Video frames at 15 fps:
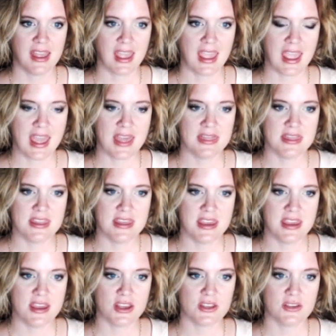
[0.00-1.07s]
and
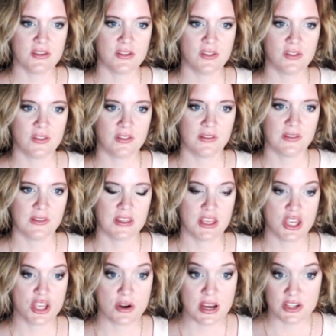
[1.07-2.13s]
the
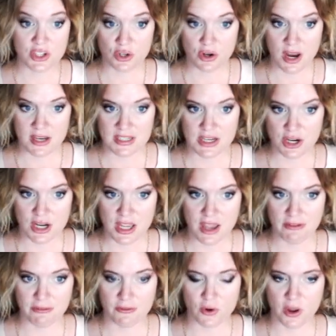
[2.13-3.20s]
curation
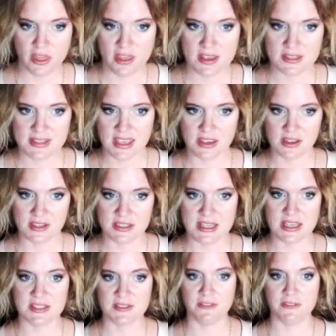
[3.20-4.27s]
criteria for this guild
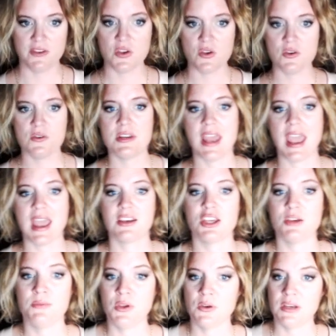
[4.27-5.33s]
is food and
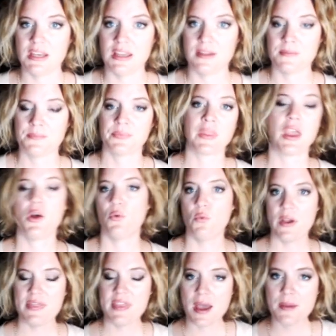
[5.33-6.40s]
community.
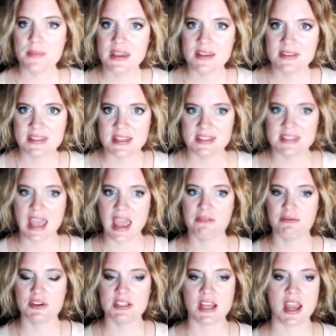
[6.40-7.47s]
What that means is
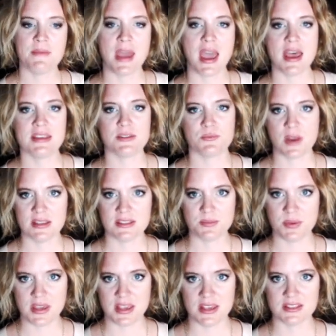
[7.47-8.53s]
every time S
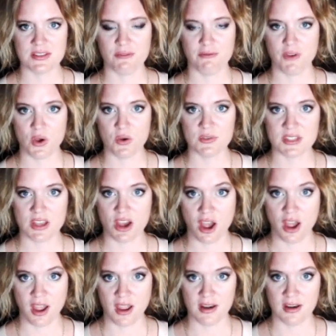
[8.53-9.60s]
Recipes votes
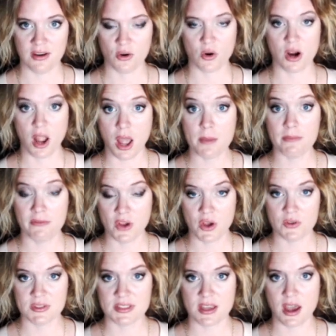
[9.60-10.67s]
on or
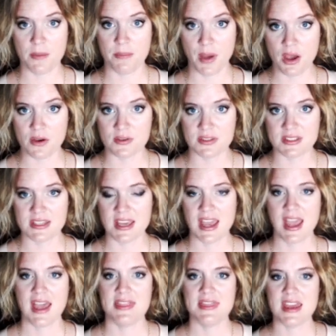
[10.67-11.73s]
upvotes a post
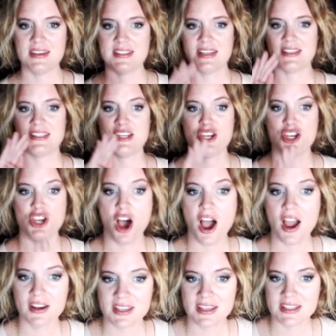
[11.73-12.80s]
that does
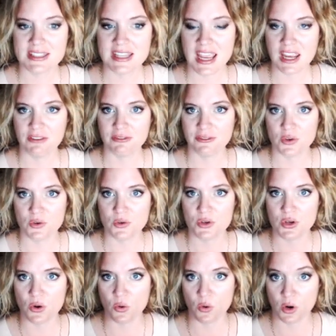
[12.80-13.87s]
not contain food
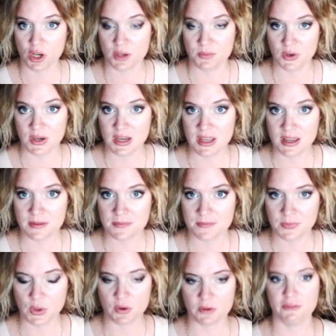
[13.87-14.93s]
or community,
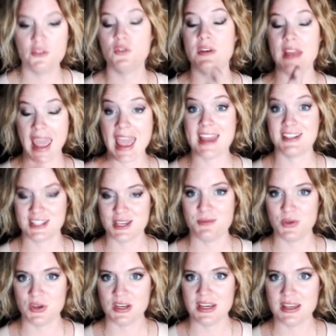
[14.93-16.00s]
or food and
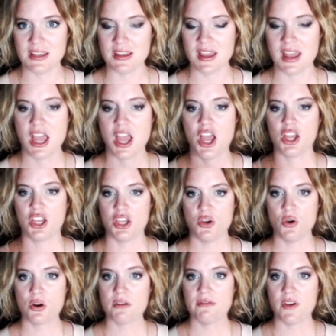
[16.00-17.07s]
community,
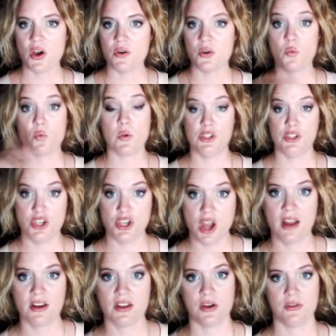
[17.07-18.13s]
your vote will
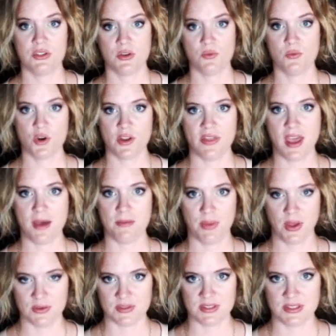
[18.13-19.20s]
not go toward that
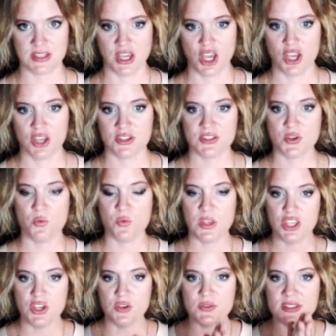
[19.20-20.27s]
post. So when
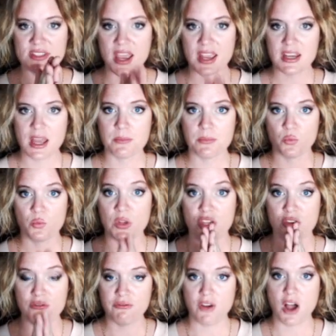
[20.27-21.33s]
you sign up, when you
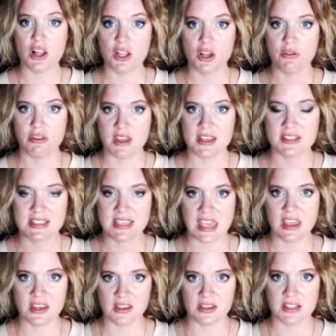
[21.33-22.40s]
follow this
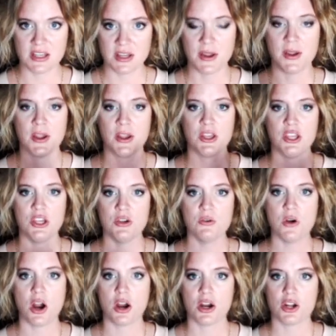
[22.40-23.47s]
guild, you
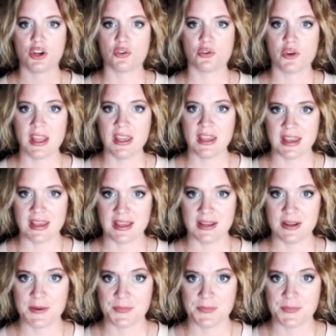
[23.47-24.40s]
are agreeing